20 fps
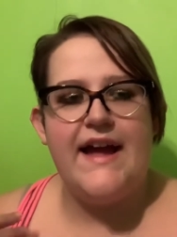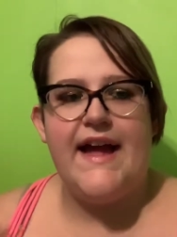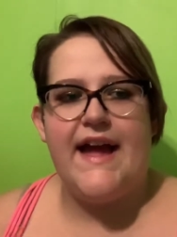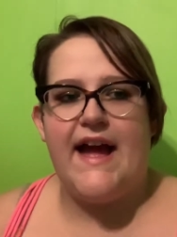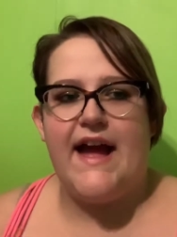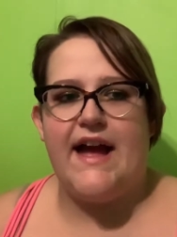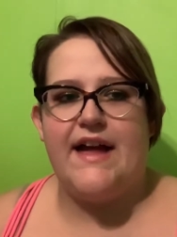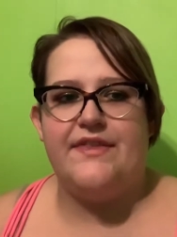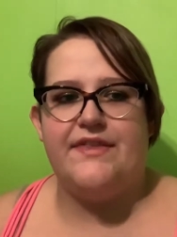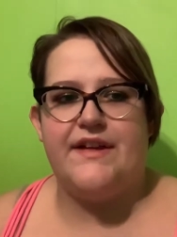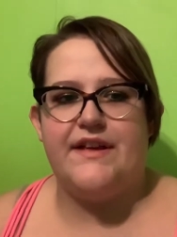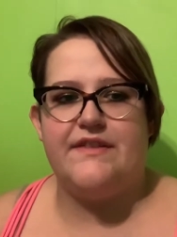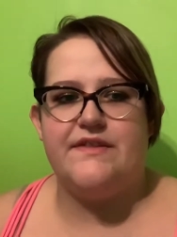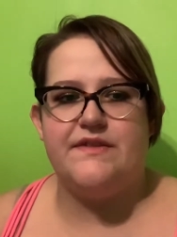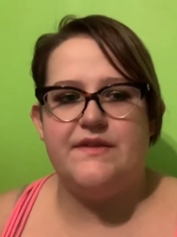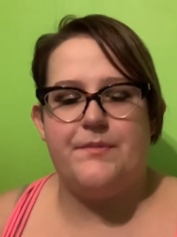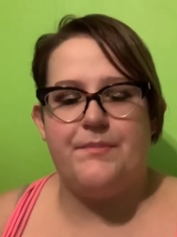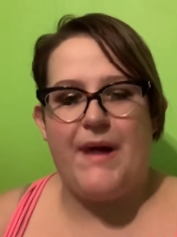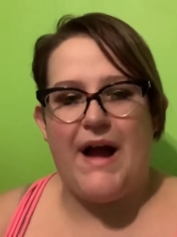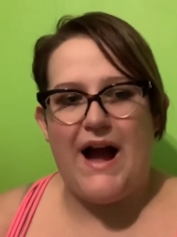And then the
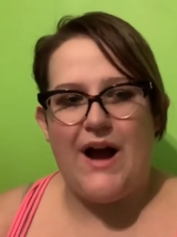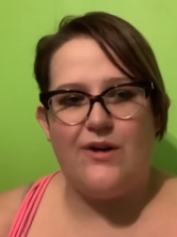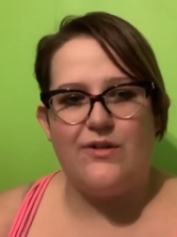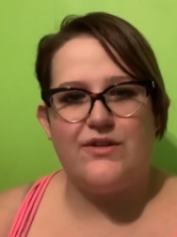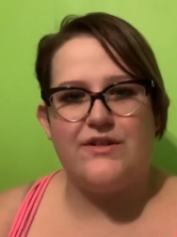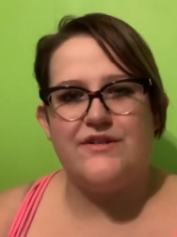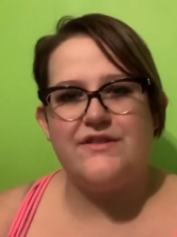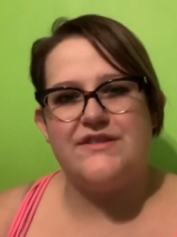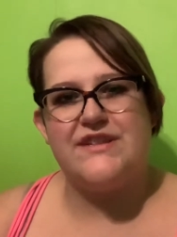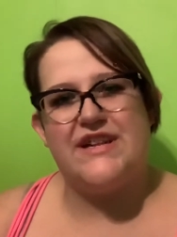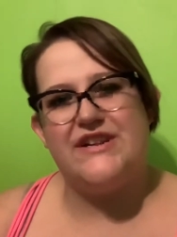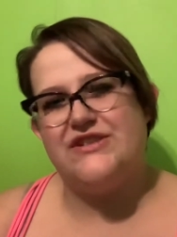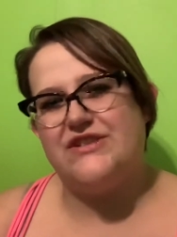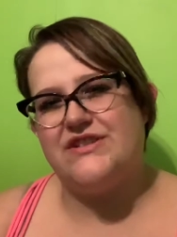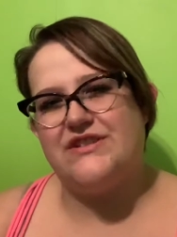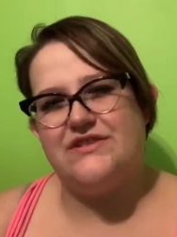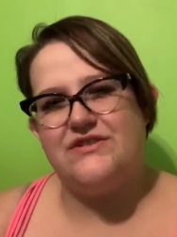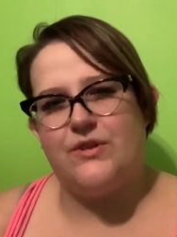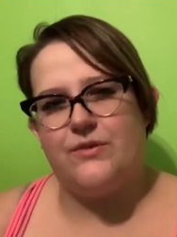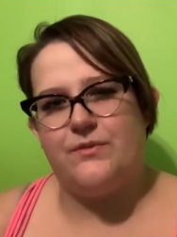powders, I just
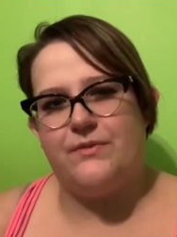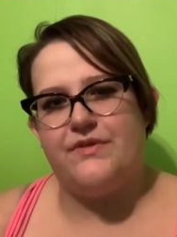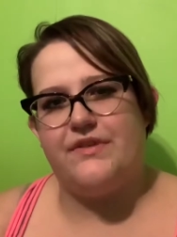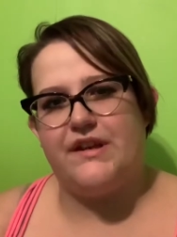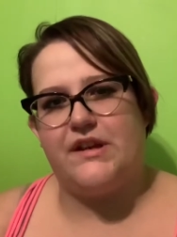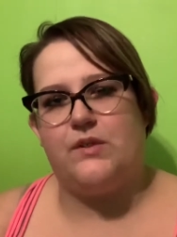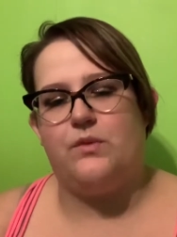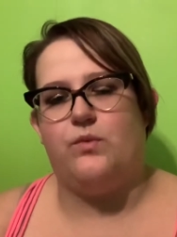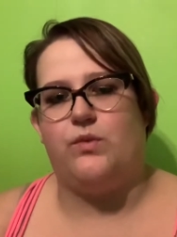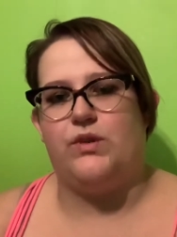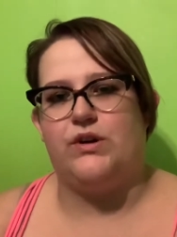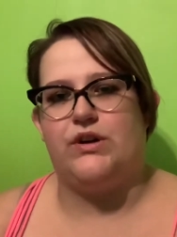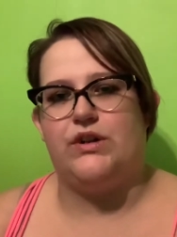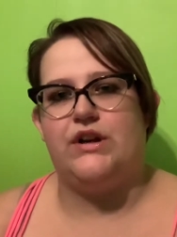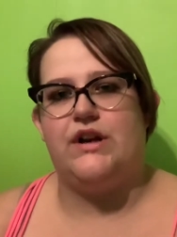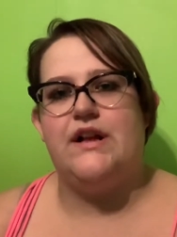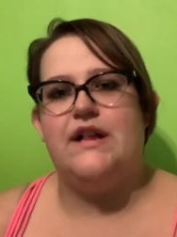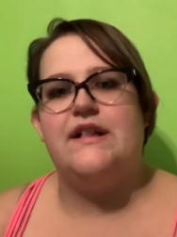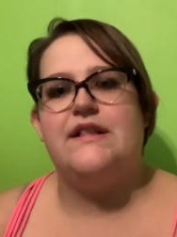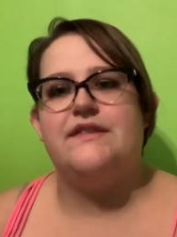don't think were
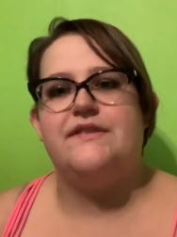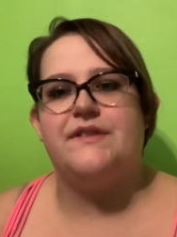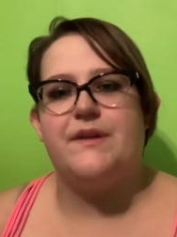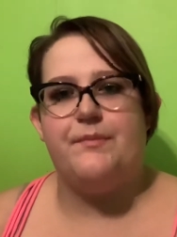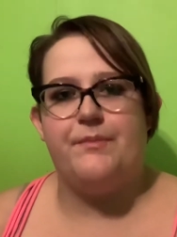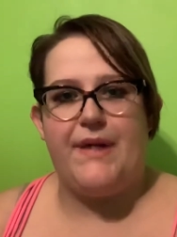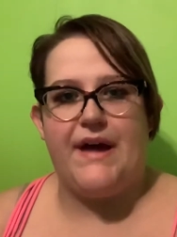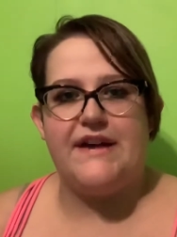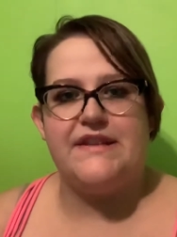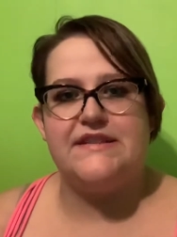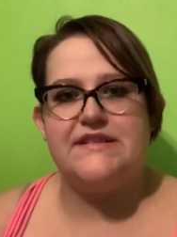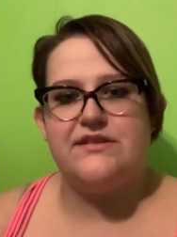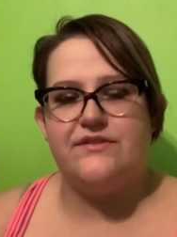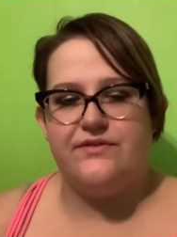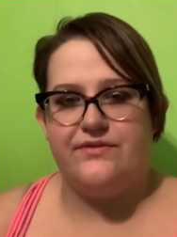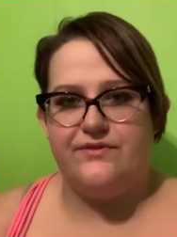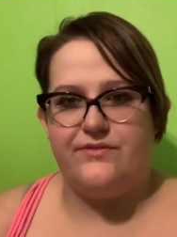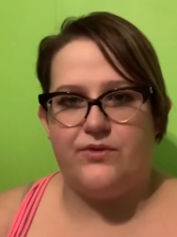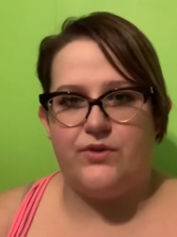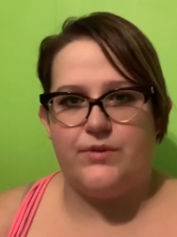the best
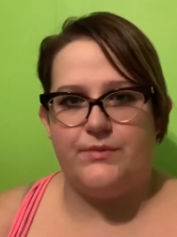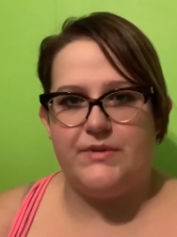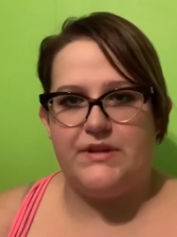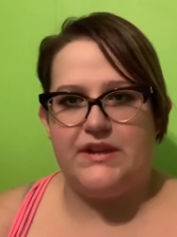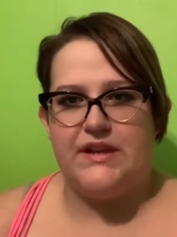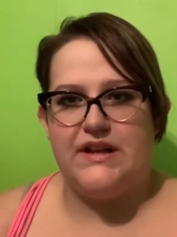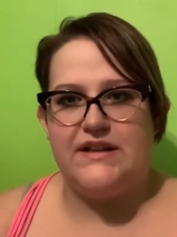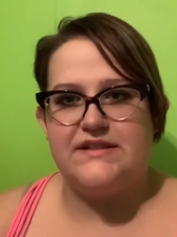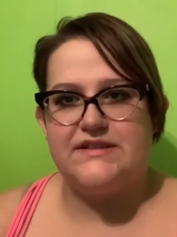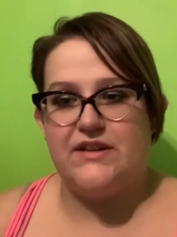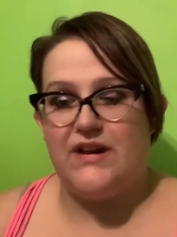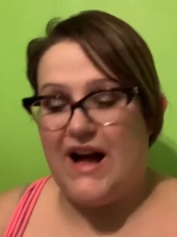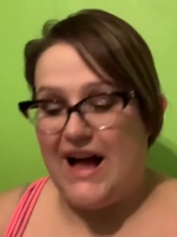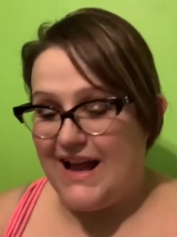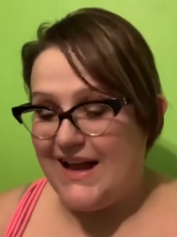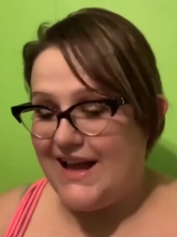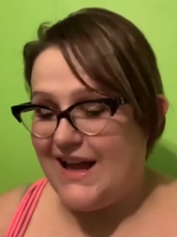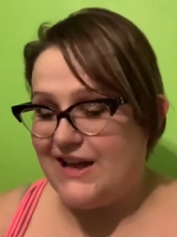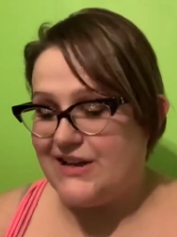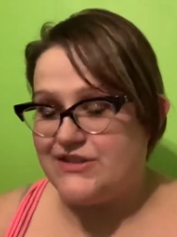formula. So I
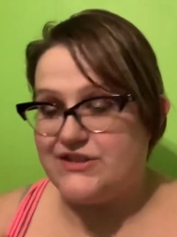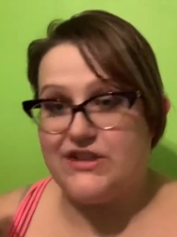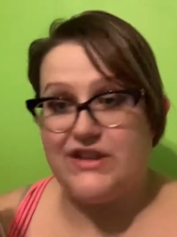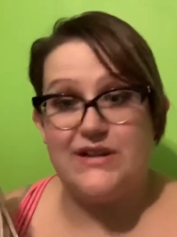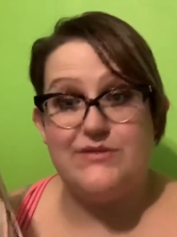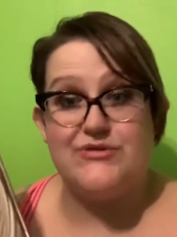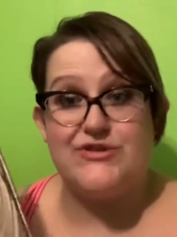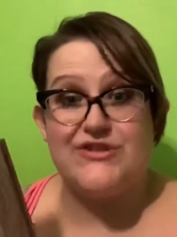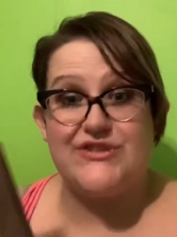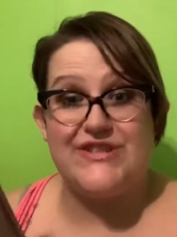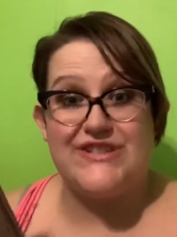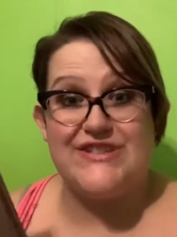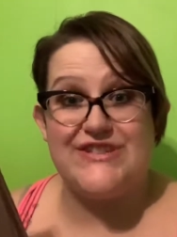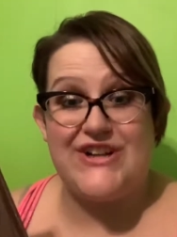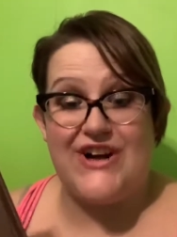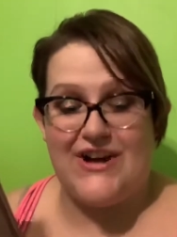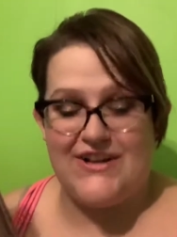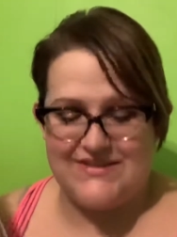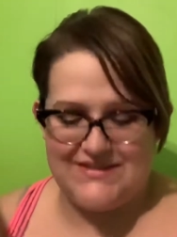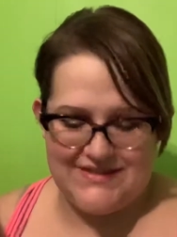actually am just going to
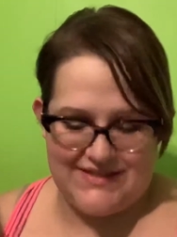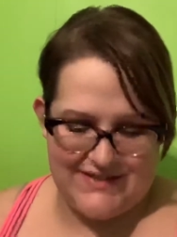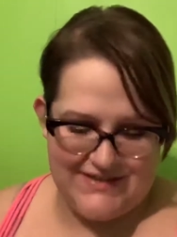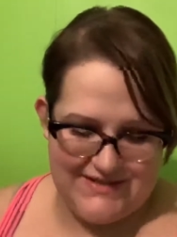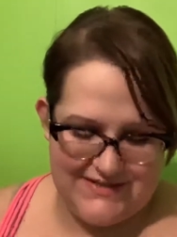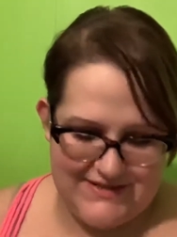toss this.